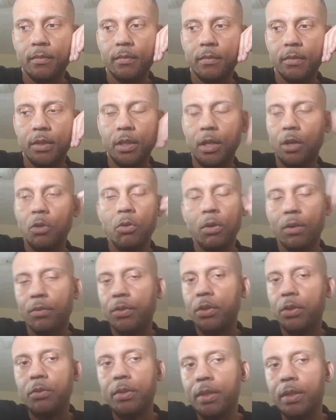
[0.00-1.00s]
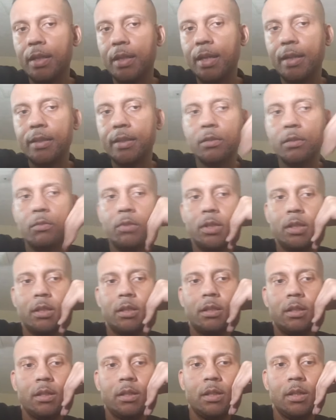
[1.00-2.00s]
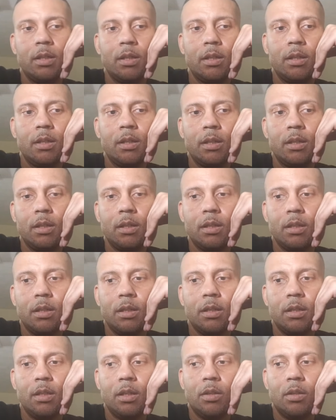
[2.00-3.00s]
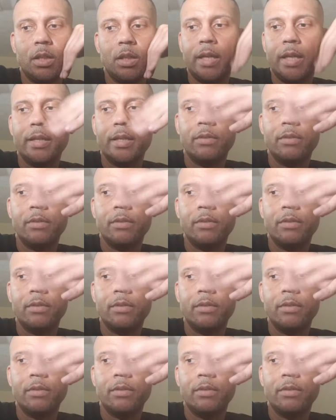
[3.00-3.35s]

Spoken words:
Whoever you connected with, like